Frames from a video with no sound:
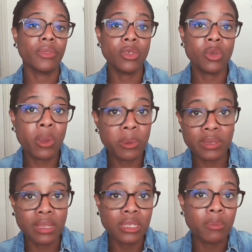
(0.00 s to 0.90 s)
You're
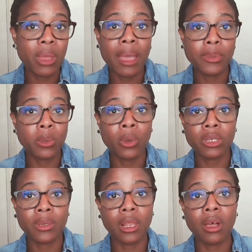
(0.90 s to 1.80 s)
representing perhaps the
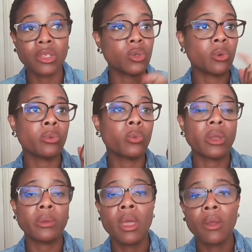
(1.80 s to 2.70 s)
working class,
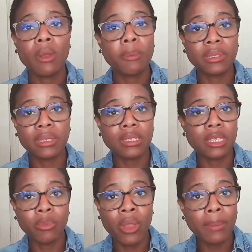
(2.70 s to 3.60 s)
you're
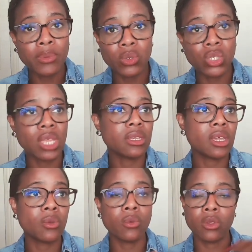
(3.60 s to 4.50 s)
representing perhaps your
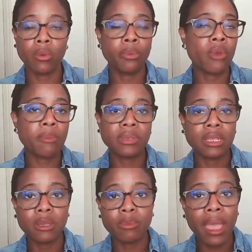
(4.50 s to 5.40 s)
gender, you're
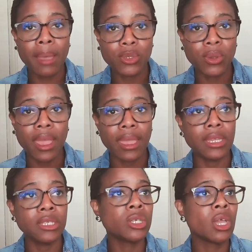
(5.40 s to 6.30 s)
representing perhaps your
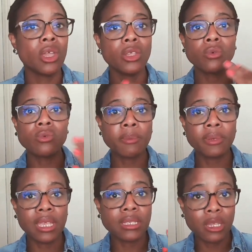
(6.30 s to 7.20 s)
age, you're
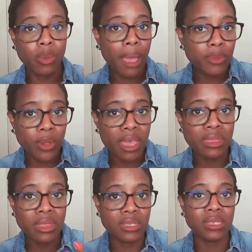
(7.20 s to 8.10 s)
representing perhaps your
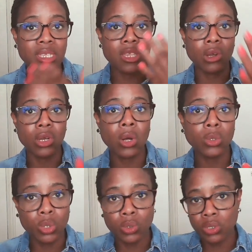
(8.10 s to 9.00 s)
ethnicity, your
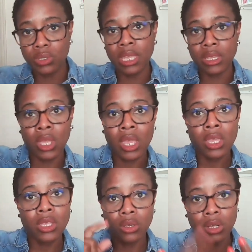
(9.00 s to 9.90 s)
cultural,
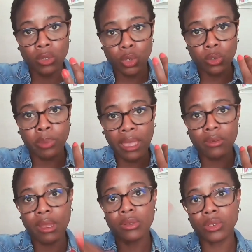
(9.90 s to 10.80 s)
your cultural
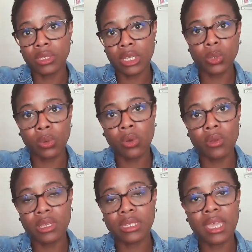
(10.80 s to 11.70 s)
background, your sexual
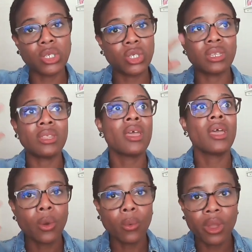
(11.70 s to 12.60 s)
orientation,
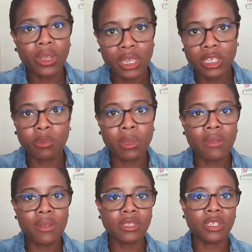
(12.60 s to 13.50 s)
your work
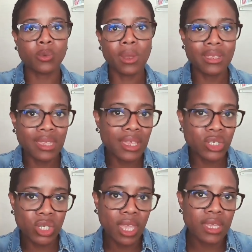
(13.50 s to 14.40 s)
experience, as well as
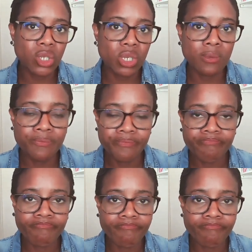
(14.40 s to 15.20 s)
education.